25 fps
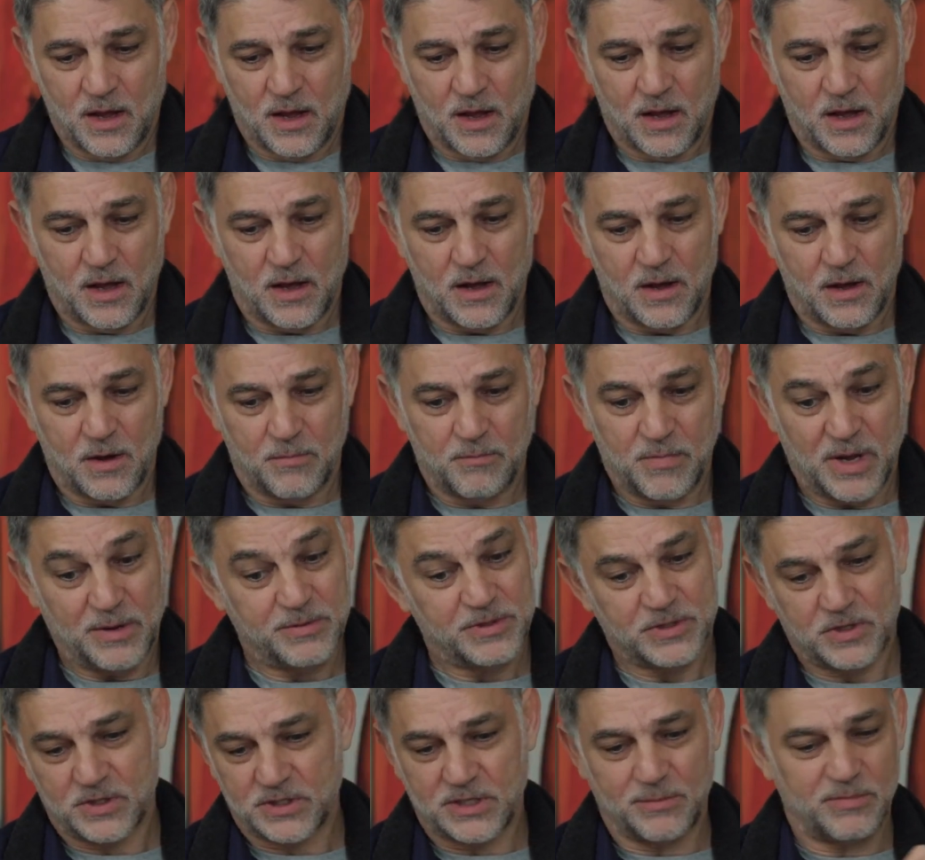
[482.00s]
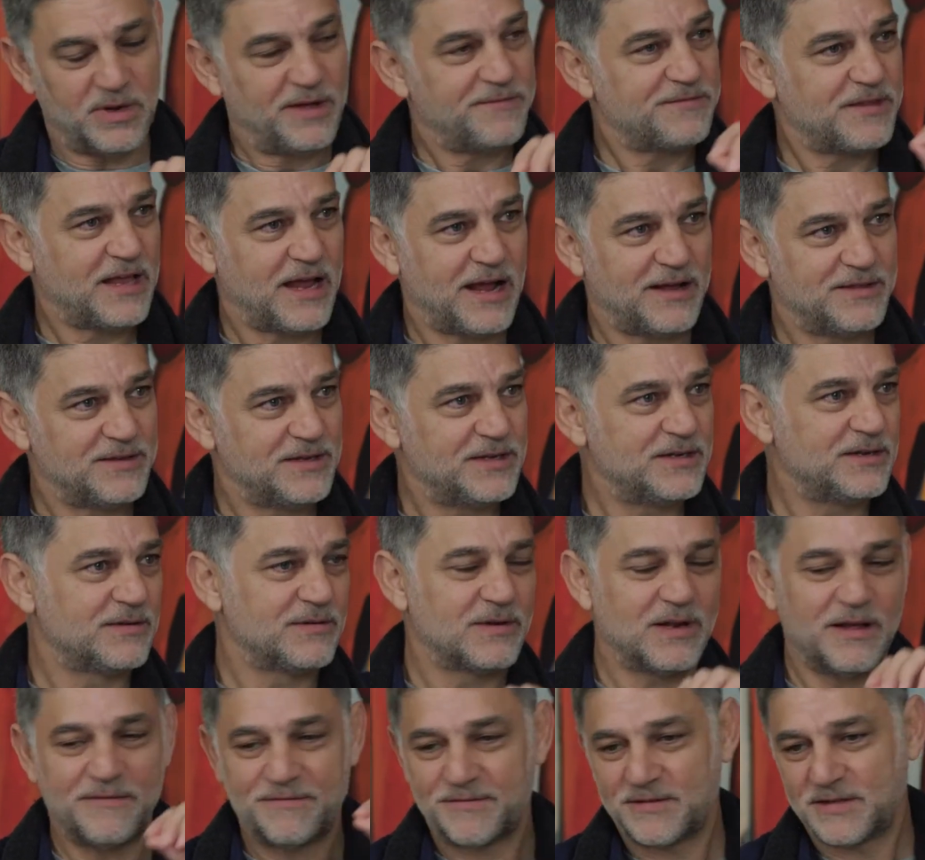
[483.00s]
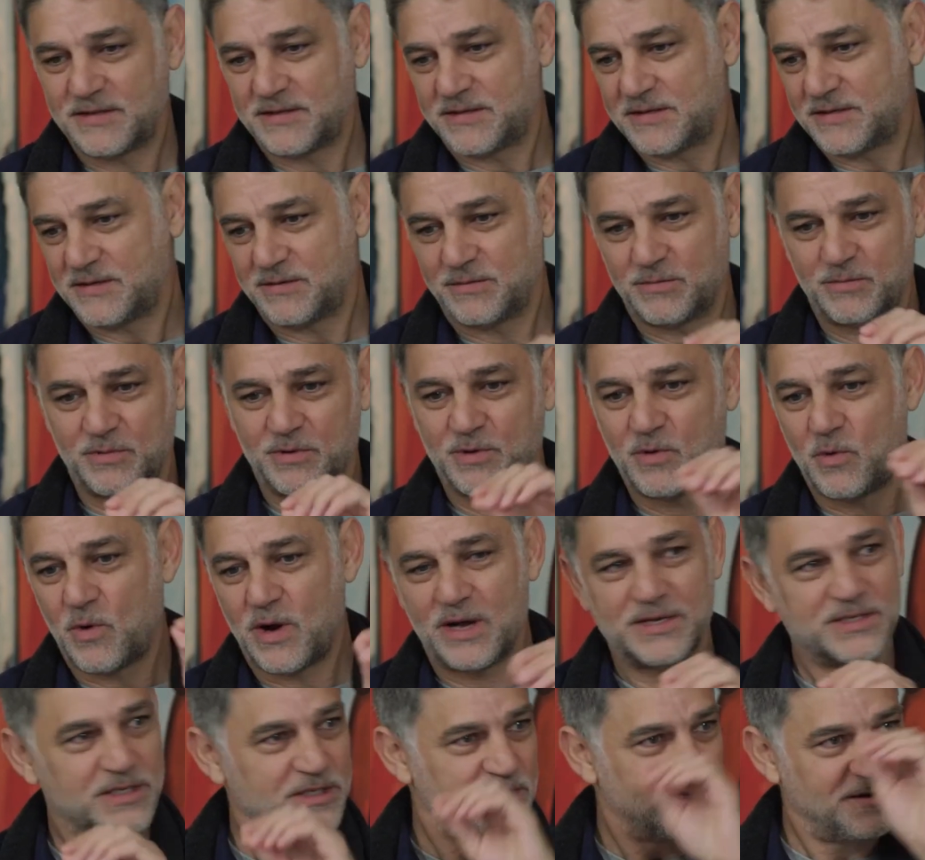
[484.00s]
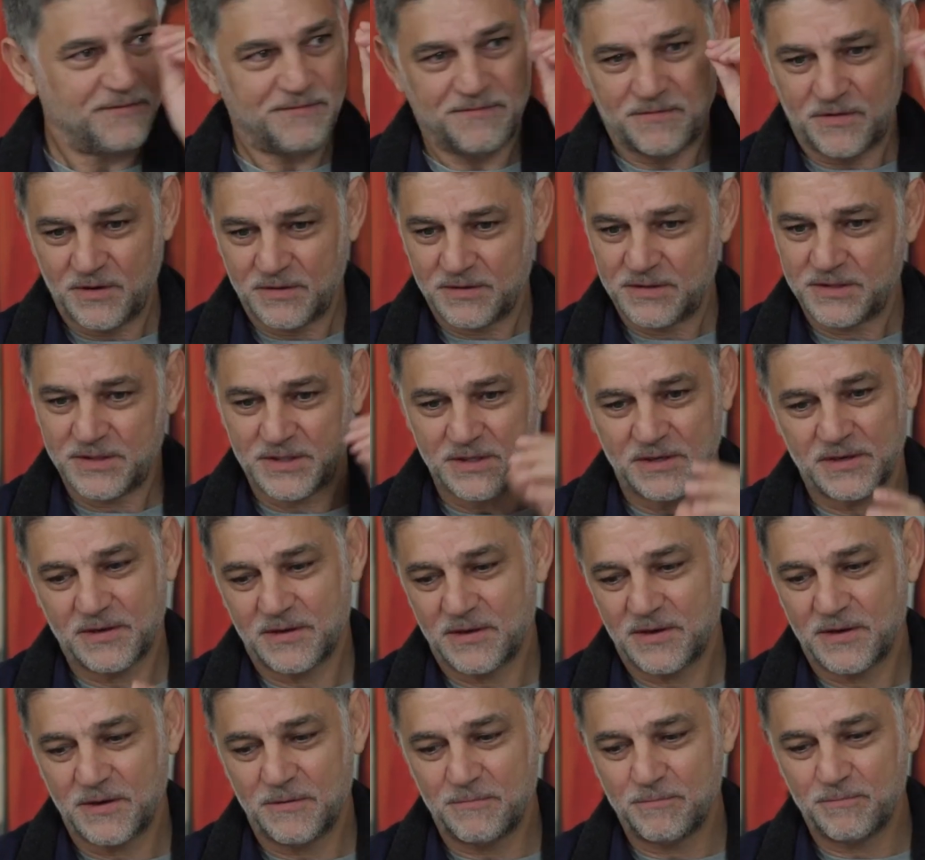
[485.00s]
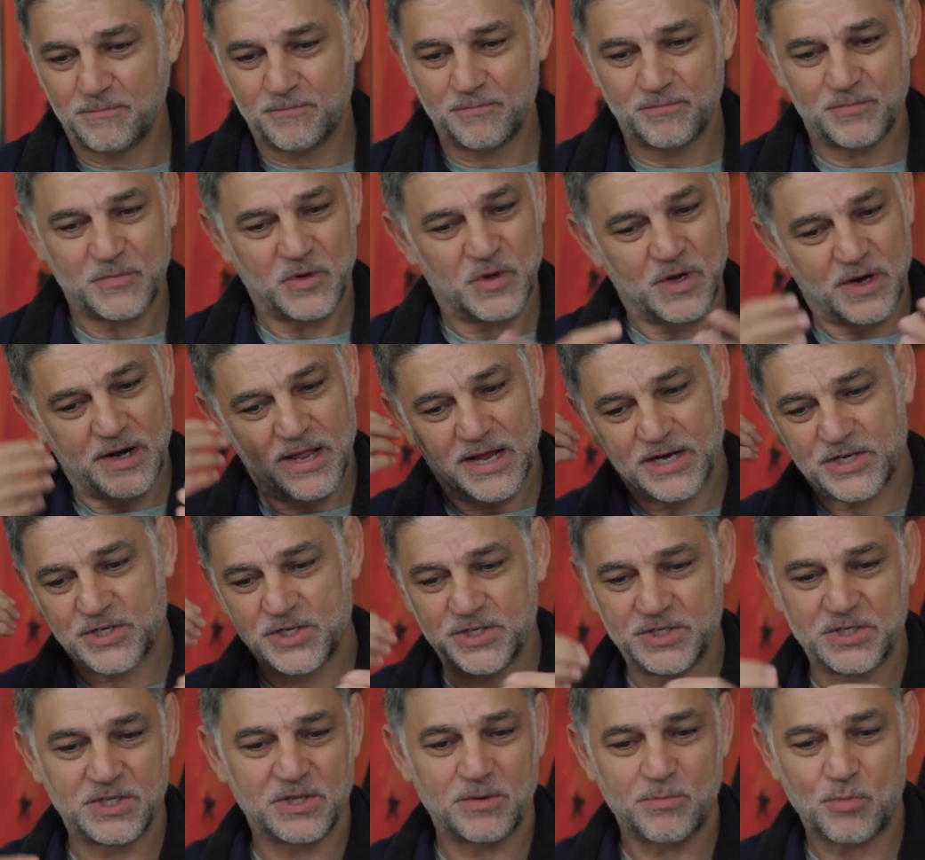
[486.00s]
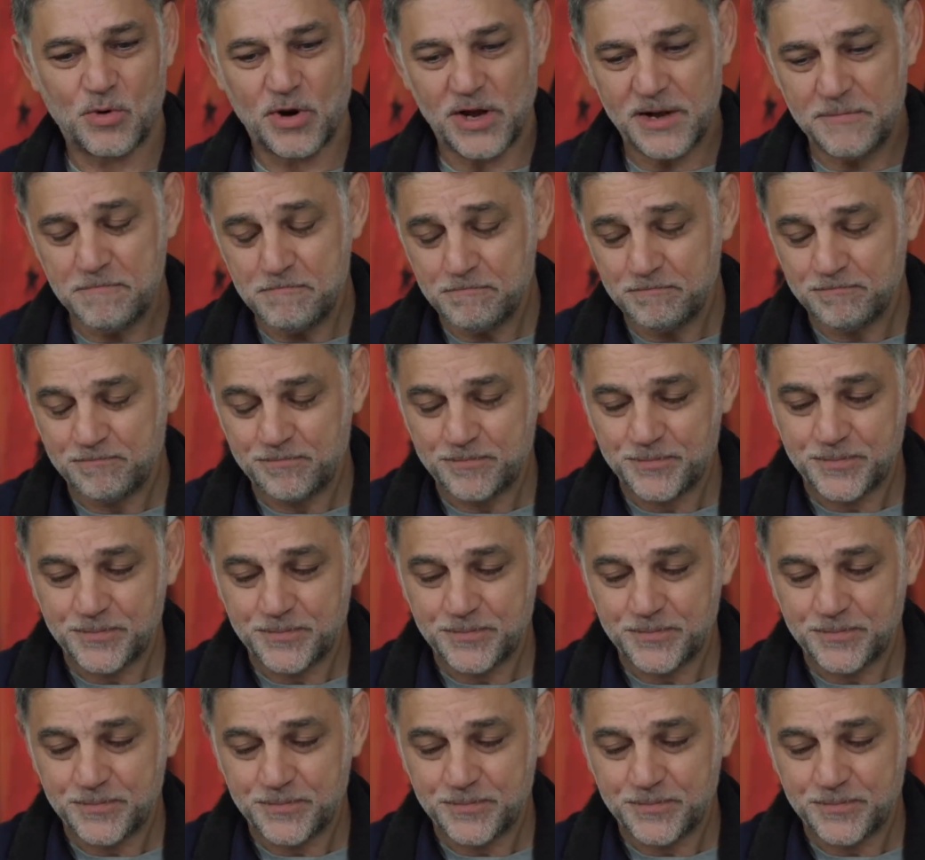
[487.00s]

Maybe it's because I'm left-handed and left requires a different connection to the brain.